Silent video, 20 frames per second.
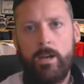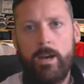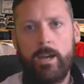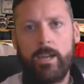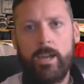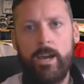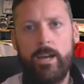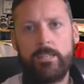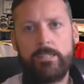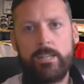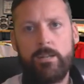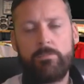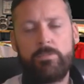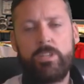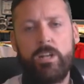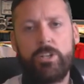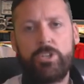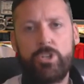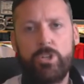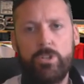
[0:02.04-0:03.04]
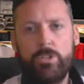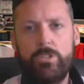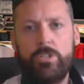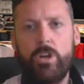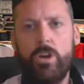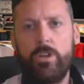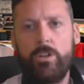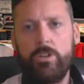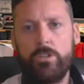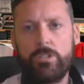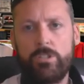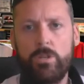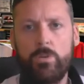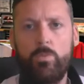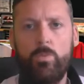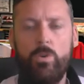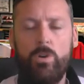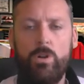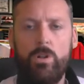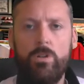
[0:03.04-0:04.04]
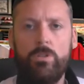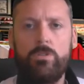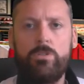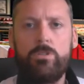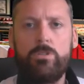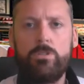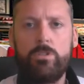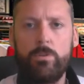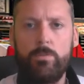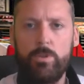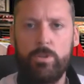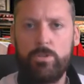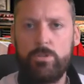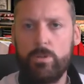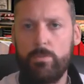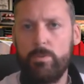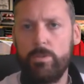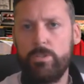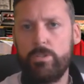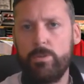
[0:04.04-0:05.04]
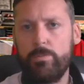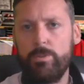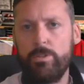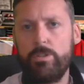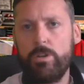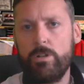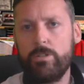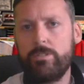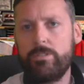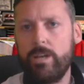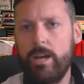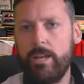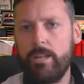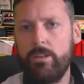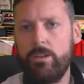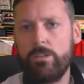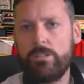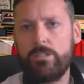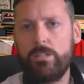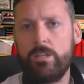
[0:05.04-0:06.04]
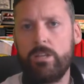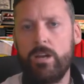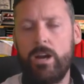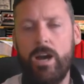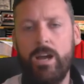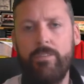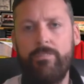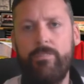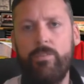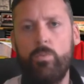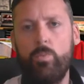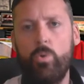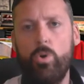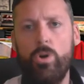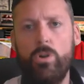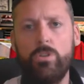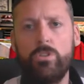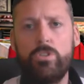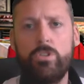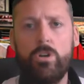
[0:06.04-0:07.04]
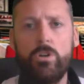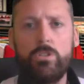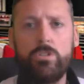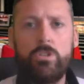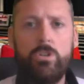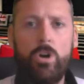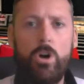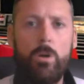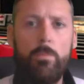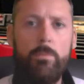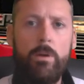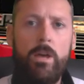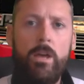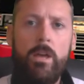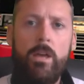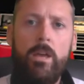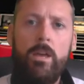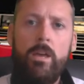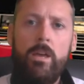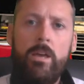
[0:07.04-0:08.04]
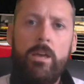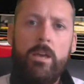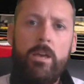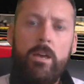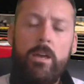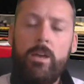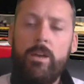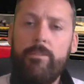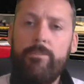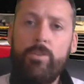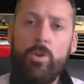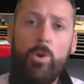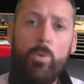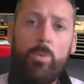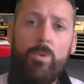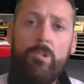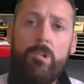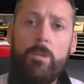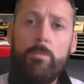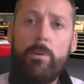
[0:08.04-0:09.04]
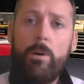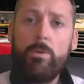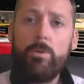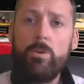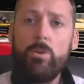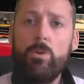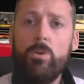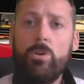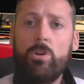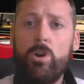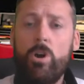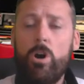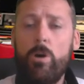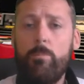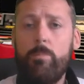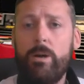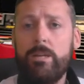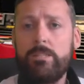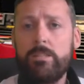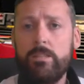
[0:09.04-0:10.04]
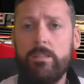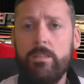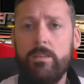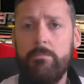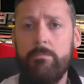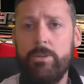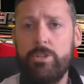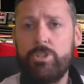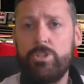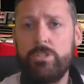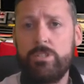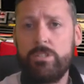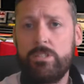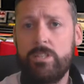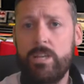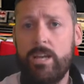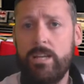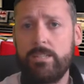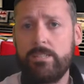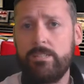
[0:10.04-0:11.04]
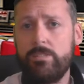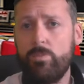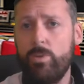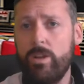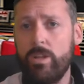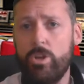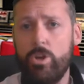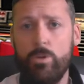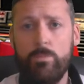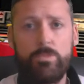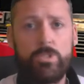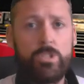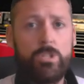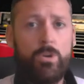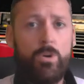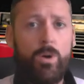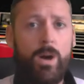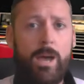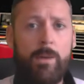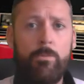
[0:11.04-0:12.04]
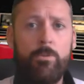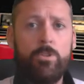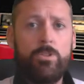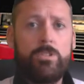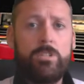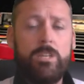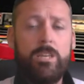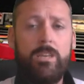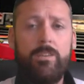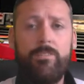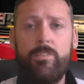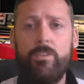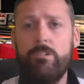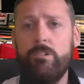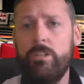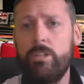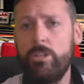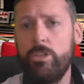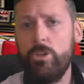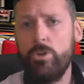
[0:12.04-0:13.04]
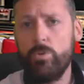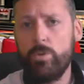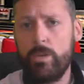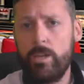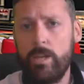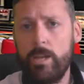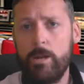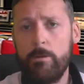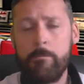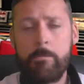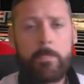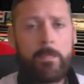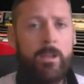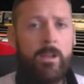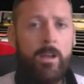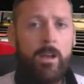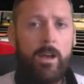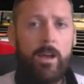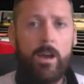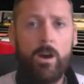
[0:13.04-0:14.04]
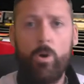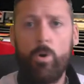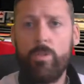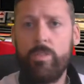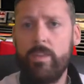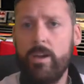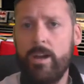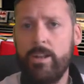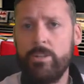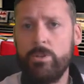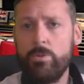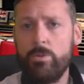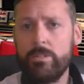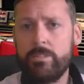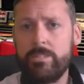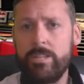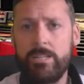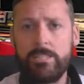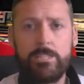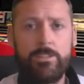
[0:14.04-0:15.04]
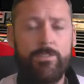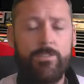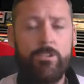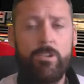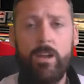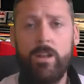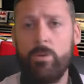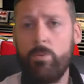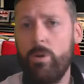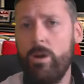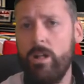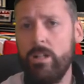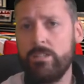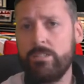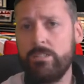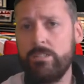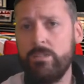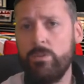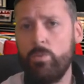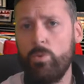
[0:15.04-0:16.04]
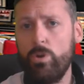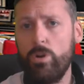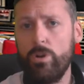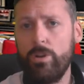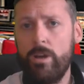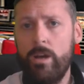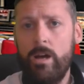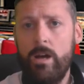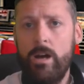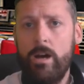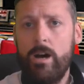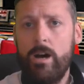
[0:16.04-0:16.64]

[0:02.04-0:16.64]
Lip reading: Hi guys, I'm Satchur, Diagnostic World, www.diagnostic-world.com. If you're worried about your car passing the emissions test when it comes to your MOT if you're in the UK, or the annual test if you're anywhere else in the world,